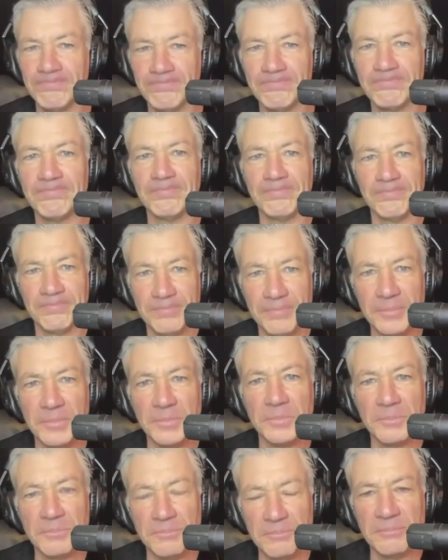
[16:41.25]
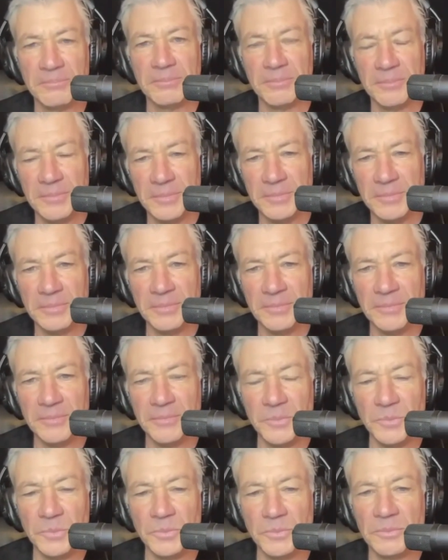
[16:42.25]
going back just a little bit,
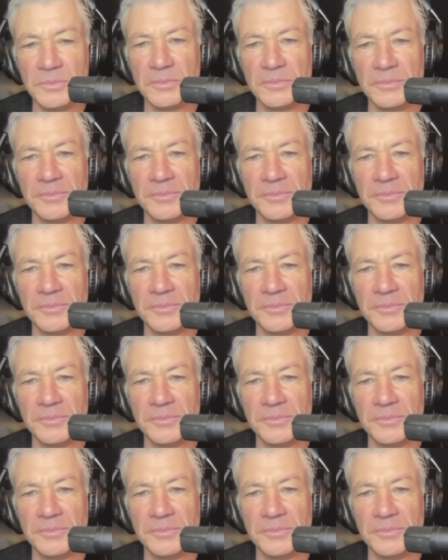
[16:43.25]
you